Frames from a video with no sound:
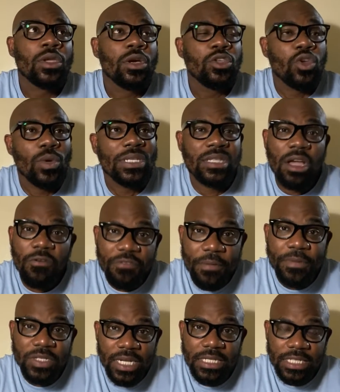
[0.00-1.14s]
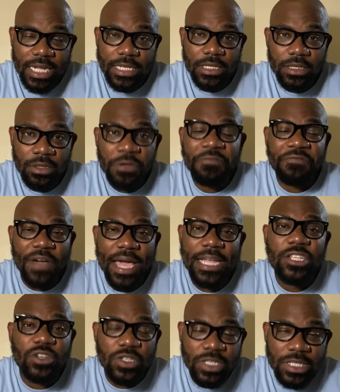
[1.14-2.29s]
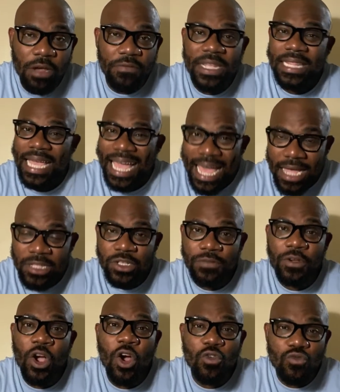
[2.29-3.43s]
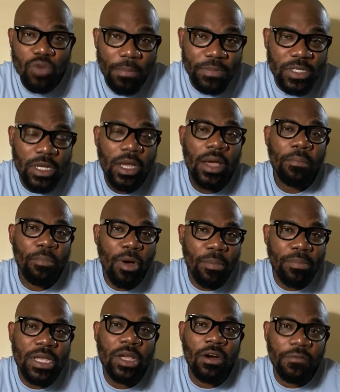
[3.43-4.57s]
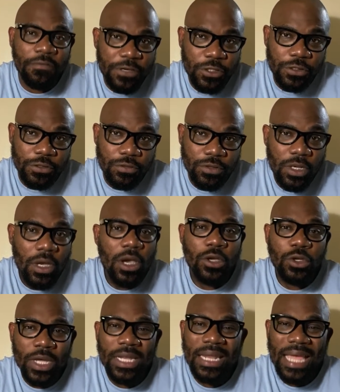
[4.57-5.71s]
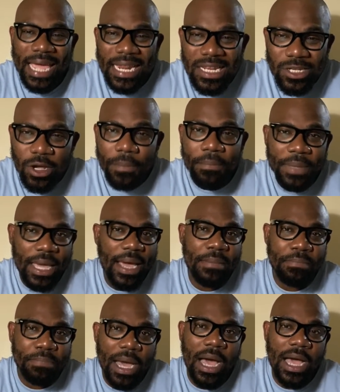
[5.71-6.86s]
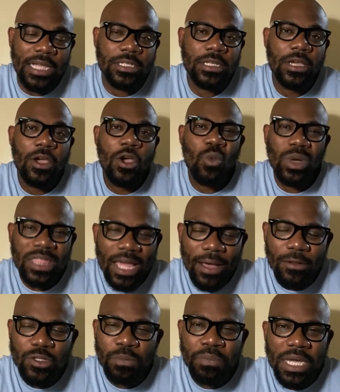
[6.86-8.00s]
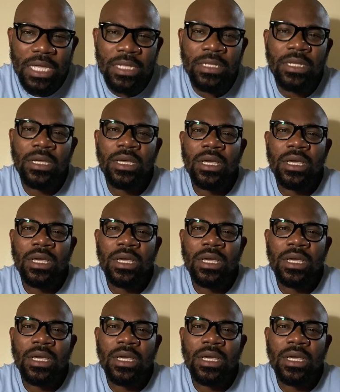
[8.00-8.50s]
you are self-represented, you find yourself in the hands of corrupt public officials, you can end up behind bars without being